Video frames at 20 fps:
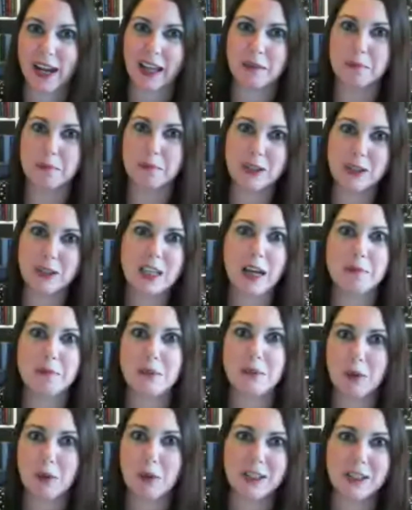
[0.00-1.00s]
and mealtime
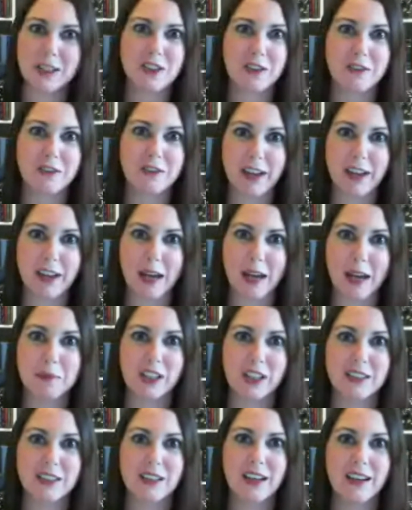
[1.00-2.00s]
moments are
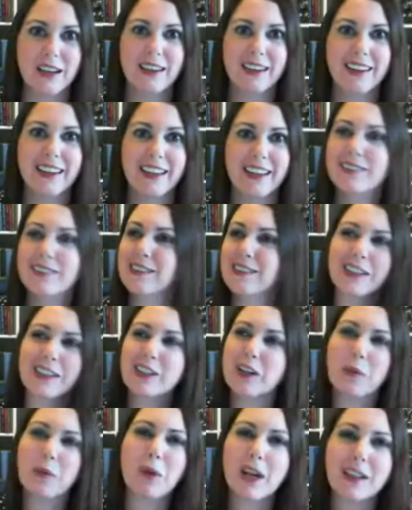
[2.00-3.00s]
fabulous, it's like you
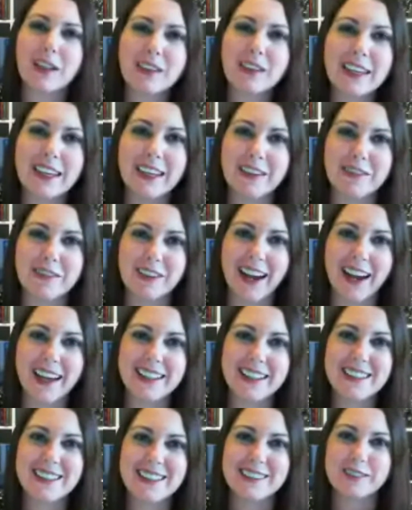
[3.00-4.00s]
don't want to leave,
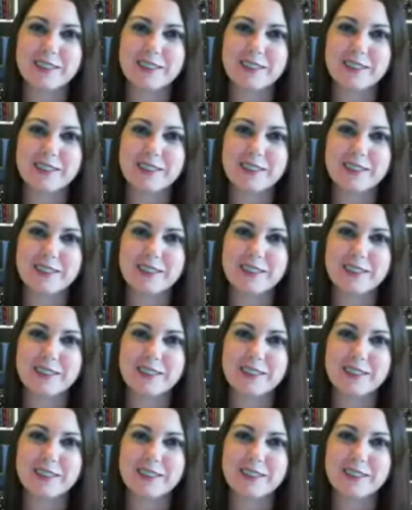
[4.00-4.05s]
right?